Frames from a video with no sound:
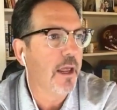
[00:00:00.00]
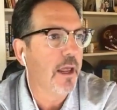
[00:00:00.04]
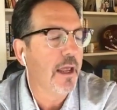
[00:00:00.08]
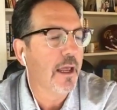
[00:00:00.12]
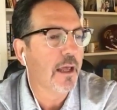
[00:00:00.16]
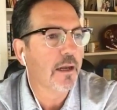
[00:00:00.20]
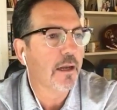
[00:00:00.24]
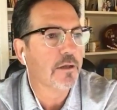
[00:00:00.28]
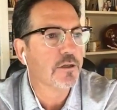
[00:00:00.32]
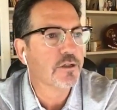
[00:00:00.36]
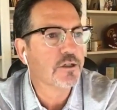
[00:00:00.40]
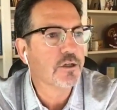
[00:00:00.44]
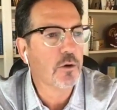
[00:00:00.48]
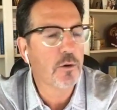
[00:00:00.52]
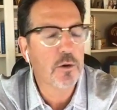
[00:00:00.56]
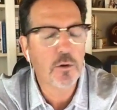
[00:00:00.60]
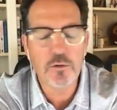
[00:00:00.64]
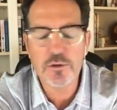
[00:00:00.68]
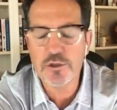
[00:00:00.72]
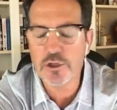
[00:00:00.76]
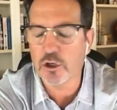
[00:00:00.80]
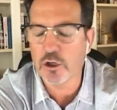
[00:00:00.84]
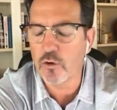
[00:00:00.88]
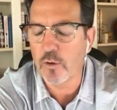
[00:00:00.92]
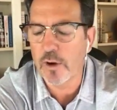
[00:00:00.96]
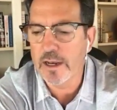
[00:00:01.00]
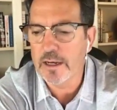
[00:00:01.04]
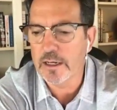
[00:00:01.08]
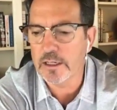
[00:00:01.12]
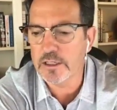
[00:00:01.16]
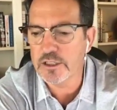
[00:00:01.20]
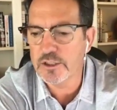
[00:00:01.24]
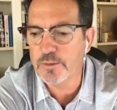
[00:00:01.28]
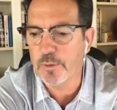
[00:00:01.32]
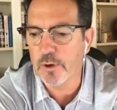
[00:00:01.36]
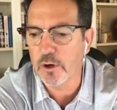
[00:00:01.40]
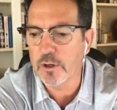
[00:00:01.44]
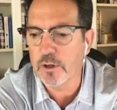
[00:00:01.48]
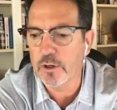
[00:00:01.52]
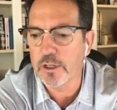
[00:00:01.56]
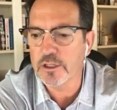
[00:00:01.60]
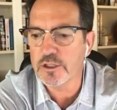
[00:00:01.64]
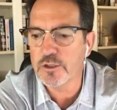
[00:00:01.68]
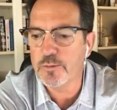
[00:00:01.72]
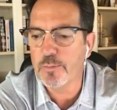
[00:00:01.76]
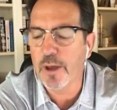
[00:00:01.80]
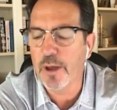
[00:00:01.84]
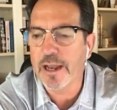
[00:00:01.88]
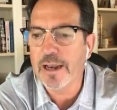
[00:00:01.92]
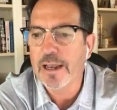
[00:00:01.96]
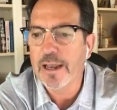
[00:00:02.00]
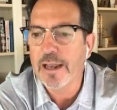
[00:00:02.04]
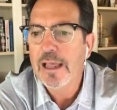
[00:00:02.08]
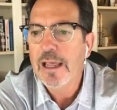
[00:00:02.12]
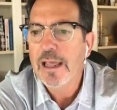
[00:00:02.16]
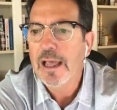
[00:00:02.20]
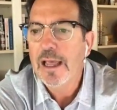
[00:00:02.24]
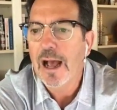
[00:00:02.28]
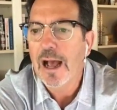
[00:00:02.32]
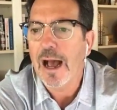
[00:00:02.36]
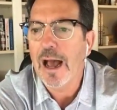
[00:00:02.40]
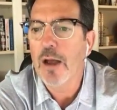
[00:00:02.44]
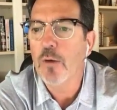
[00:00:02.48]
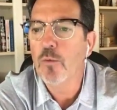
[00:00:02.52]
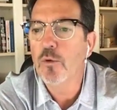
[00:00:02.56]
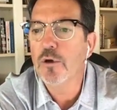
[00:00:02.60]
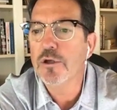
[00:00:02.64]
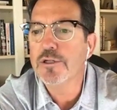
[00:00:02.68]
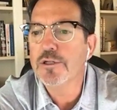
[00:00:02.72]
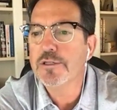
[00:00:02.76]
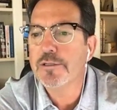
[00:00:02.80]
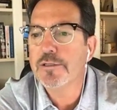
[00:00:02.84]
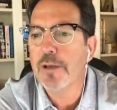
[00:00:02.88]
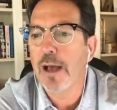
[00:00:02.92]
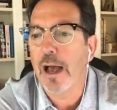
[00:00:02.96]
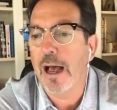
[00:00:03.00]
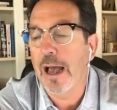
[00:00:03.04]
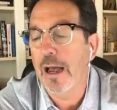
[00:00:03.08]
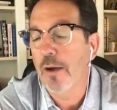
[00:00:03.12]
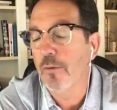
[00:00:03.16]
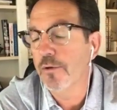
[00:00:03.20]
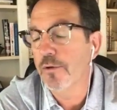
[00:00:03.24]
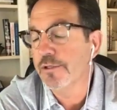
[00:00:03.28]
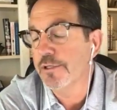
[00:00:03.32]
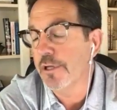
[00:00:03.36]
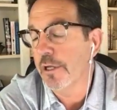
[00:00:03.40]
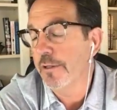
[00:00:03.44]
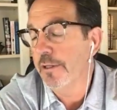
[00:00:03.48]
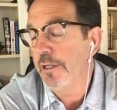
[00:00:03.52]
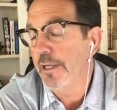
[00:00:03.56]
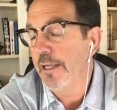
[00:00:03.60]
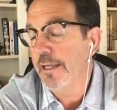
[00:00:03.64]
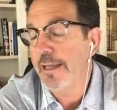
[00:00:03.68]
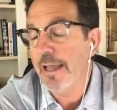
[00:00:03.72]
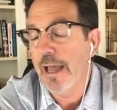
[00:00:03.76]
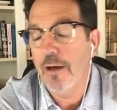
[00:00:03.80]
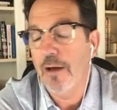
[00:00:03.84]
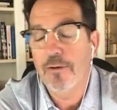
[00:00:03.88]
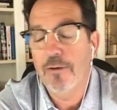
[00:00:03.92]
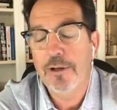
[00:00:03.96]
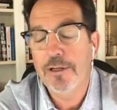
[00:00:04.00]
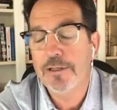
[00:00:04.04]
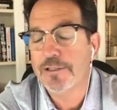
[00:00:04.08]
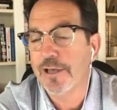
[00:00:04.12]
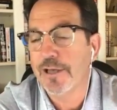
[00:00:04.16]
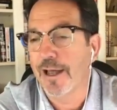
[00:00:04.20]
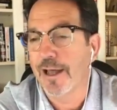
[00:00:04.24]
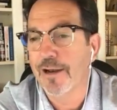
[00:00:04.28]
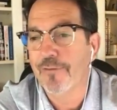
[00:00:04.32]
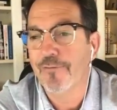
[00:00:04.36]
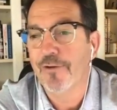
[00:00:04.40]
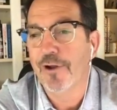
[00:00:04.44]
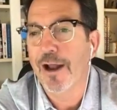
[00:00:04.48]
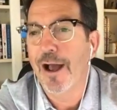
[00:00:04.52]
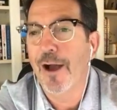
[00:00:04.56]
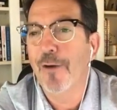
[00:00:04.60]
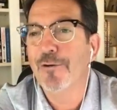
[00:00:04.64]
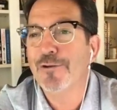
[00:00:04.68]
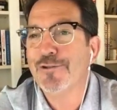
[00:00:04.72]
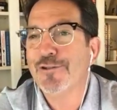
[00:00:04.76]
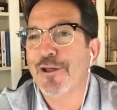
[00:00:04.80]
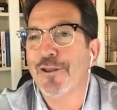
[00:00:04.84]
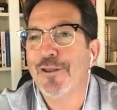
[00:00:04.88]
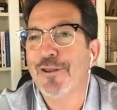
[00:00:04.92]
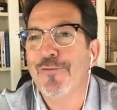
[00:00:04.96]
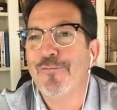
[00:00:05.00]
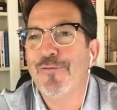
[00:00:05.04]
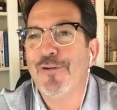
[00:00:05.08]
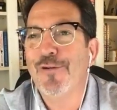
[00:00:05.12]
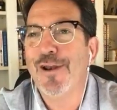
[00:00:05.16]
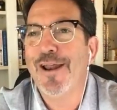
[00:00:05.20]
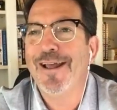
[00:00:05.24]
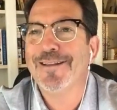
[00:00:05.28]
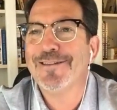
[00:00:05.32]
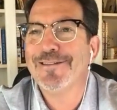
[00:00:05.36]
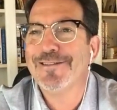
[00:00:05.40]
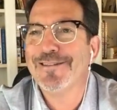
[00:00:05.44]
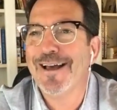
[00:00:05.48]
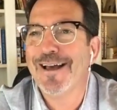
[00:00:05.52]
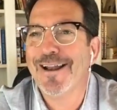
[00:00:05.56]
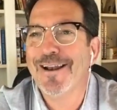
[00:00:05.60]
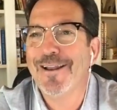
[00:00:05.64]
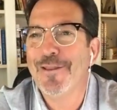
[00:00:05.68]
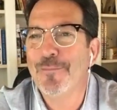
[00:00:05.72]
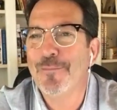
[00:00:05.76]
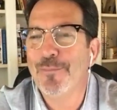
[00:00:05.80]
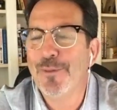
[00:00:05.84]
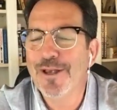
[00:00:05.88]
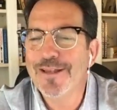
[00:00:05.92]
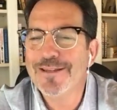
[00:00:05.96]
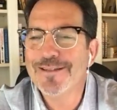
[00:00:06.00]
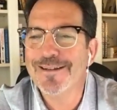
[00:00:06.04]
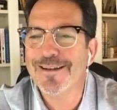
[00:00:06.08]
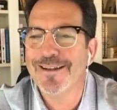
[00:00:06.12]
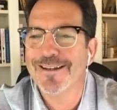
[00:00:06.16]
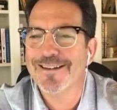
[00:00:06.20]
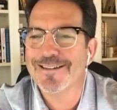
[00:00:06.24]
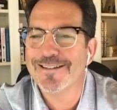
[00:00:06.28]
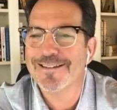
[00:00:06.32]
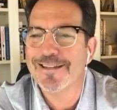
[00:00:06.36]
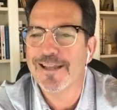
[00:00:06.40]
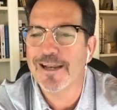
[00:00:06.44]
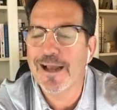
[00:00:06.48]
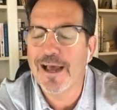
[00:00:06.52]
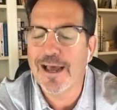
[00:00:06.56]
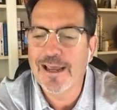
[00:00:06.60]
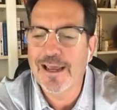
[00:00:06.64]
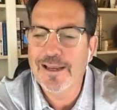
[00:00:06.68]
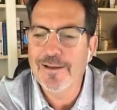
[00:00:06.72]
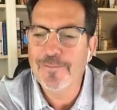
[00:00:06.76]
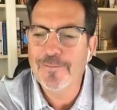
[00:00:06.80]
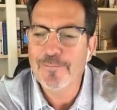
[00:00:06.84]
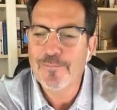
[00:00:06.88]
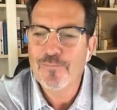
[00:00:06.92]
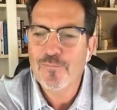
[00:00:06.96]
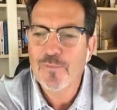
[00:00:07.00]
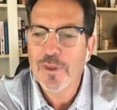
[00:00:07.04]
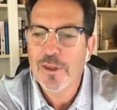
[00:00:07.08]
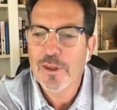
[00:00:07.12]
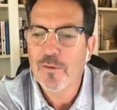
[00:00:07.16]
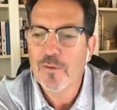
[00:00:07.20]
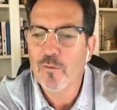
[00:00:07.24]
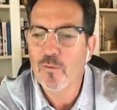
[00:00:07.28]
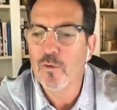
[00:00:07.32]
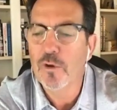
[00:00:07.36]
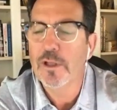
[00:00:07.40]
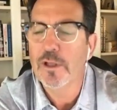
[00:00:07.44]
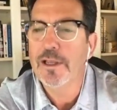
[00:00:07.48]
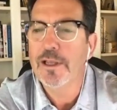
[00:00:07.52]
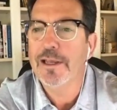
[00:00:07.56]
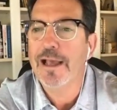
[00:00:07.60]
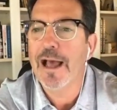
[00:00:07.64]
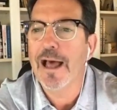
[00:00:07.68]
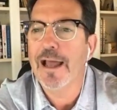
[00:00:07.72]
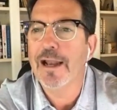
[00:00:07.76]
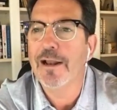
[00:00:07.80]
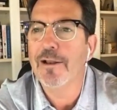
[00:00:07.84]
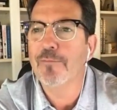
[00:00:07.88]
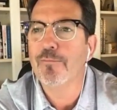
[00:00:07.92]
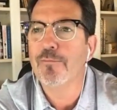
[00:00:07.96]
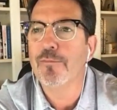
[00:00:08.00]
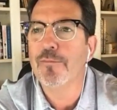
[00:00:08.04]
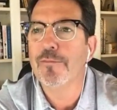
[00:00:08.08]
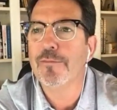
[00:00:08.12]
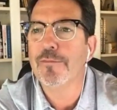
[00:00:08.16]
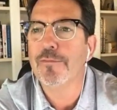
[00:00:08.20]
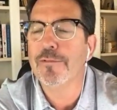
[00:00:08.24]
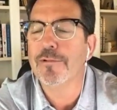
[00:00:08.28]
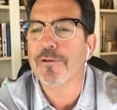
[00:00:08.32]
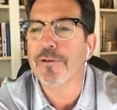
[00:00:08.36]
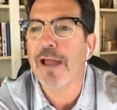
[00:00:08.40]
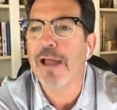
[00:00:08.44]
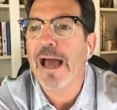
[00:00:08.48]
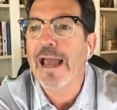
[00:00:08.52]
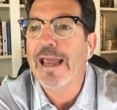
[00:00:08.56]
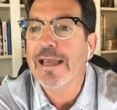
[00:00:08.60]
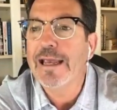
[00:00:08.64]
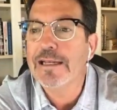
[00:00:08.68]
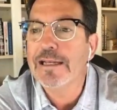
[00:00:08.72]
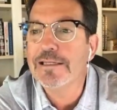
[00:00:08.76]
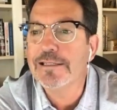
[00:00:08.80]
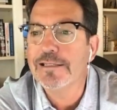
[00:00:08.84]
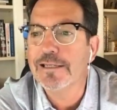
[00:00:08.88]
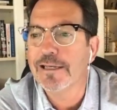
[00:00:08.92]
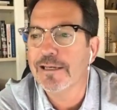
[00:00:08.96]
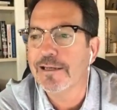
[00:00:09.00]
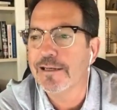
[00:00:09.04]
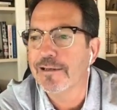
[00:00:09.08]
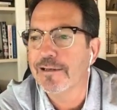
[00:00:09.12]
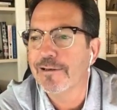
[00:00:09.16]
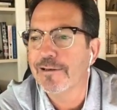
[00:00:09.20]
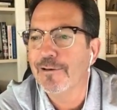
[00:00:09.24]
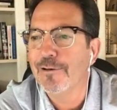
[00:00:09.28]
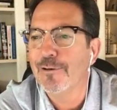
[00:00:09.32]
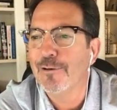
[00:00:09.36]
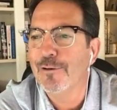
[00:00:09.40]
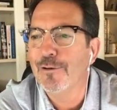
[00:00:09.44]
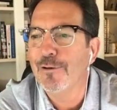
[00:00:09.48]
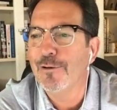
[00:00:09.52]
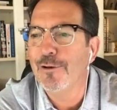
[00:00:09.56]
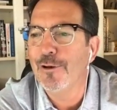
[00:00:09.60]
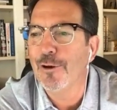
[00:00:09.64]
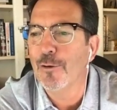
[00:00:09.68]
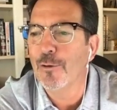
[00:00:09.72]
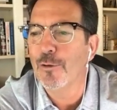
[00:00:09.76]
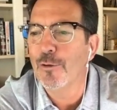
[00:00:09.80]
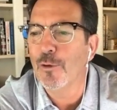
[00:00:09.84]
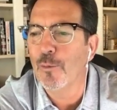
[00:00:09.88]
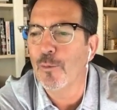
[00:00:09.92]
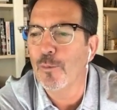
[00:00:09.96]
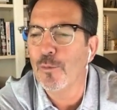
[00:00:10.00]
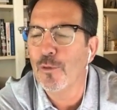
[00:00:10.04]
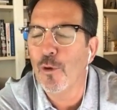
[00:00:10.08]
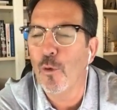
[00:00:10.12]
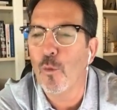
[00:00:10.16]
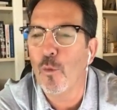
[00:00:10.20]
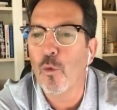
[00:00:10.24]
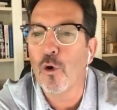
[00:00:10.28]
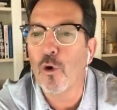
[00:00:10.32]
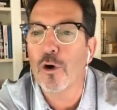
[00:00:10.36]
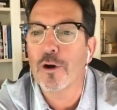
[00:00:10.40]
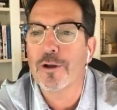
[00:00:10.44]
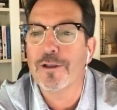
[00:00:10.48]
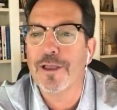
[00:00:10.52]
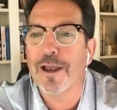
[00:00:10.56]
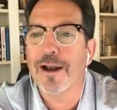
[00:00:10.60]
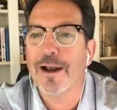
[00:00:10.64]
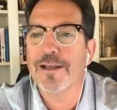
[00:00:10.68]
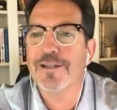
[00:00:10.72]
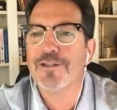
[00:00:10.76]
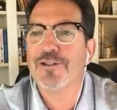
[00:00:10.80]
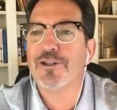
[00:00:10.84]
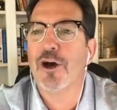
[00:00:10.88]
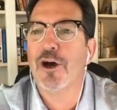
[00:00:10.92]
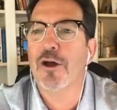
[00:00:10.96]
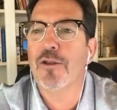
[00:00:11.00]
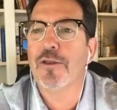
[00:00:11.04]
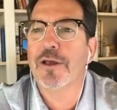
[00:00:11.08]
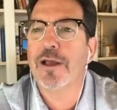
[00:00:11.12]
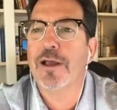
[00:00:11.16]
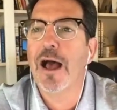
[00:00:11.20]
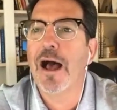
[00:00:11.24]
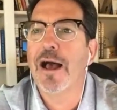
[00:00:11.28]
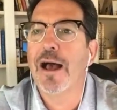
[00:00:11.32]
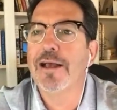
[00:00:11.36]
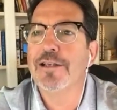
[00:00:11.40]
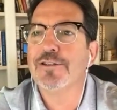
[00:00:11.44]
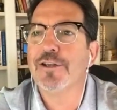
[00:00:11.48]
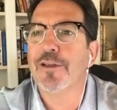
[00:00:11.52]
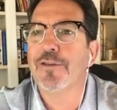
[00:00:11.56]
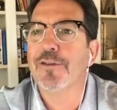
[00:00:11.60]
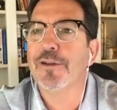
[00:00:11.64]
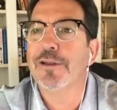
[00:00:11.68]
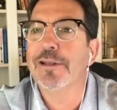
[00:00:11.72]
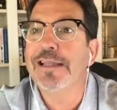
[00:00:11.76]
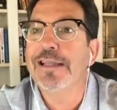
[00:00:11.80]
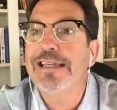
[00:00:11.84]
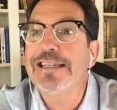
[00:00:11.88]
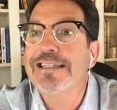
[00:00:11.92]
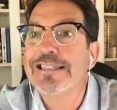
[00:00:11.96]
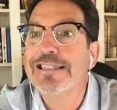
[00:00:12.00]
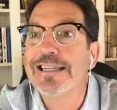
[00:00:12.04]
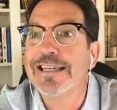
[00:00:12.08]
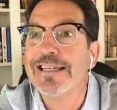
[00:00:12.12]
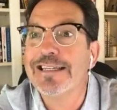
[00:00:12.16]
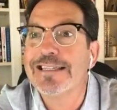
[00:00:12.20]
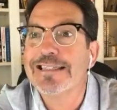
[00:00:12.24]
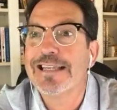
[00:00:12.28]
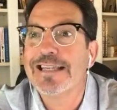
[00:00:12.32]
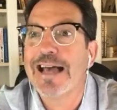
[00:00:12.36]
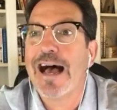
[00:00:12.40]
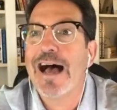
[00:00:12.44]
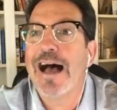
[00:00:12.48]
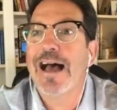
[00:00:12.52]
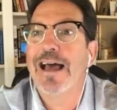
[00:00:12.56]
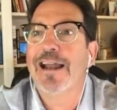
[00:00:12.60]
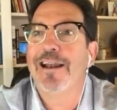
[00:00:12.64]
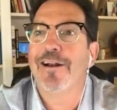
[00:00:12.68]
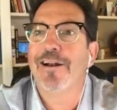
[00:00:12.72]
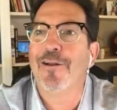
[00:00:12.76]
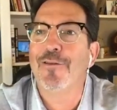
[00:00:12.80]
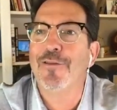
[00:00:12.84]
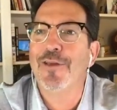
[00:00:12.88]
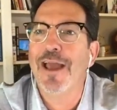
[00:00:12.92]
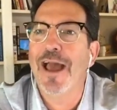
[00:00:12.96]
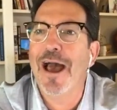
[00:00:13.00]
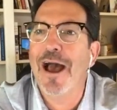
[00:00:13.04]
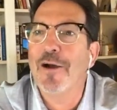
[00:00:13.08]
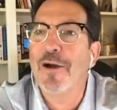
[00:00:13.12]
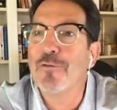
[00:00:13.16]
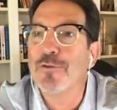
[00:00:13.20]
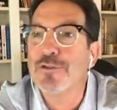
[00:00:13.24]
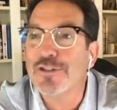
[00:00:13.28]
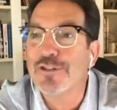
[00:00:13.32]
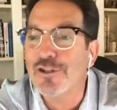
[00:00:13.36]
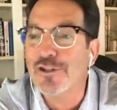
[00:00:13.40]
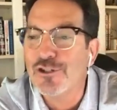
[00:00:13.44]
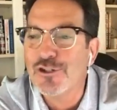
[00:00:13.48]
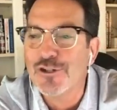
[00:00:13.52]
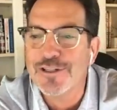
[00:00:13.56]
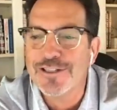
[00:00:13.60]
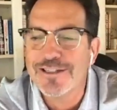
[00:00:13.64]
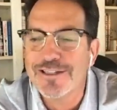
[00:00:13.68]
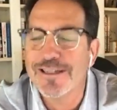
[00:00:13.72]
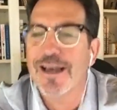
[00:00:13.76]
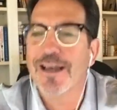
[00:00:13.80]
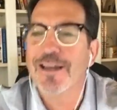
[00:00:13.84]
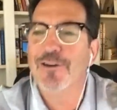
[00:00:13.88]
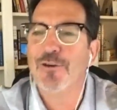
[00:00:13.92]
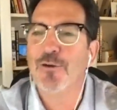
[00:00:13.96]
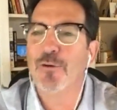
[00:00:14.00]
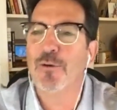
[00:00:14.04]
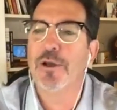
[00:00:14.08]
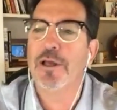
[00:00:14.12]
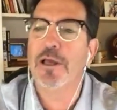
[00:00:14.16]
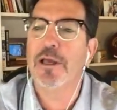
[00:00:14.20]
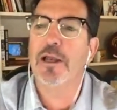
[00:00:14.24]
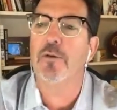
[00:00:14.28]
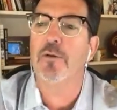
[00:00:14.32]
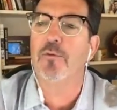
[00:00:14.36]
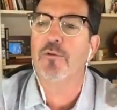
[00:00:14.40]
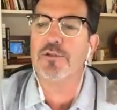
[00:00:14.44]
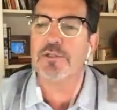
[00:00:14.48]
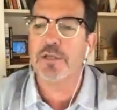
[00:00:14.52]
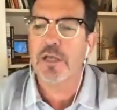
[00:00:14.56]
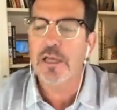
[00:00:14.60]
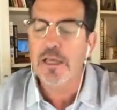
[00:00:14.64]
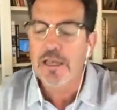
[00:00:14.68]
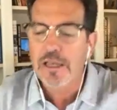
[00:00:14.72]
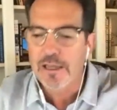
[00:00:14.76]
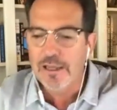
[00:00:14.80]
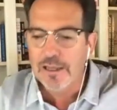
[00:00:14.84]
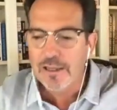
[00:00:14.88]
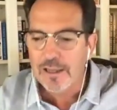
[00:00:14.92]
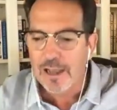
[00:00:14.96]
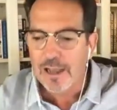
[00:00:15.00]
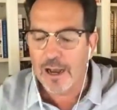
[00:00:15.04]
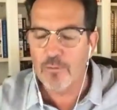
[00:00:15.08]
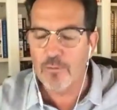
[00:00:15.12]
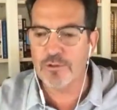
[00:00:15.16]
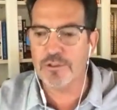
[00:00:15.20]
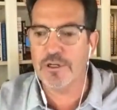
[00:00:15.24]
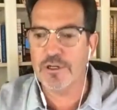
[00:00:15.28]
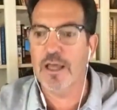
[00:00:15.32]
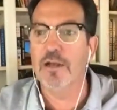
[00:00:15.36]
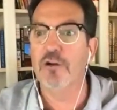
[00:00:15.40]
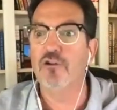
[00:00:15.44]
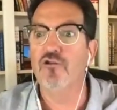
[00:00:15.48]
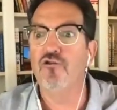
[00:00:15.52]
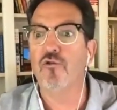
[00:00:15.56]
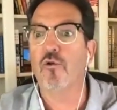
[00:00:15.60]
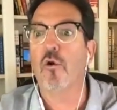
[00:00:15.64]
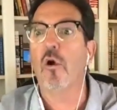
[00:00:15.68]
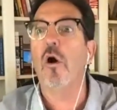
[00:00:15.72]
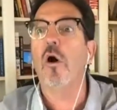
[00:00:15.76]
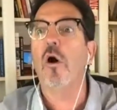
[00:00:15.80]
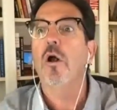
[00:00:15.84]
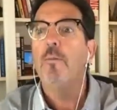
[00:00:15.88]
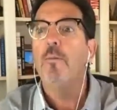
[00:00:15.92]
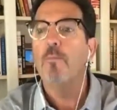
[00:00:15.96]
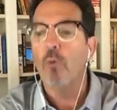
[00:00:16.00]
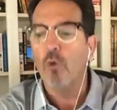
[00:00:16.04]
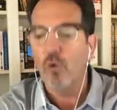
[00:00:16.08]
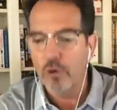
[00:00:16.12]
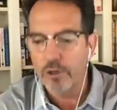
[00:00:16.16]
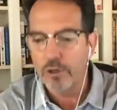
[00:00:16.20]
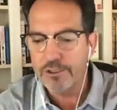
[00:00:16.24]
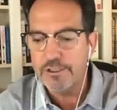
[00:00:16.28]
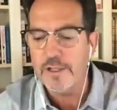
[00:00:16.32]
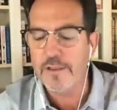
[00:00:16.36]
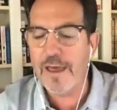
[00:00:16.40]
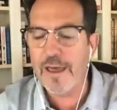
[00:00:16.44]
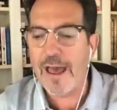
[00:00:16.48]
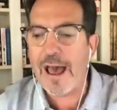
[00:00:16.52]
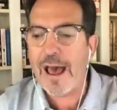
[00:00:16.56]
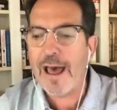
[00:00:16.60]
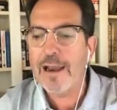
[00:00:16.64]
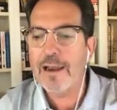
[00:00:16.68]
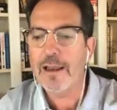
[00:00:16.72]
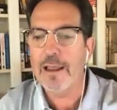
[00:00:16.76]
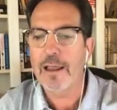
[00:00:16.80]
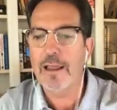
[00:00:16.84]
And so it was a great experience. But I was on the accounting side of it. I was on the finance side of the business, and I really kind of liked the work that I saw the guys on the leasing side and on the acquisition side doing. And I was kind of drawn more to that.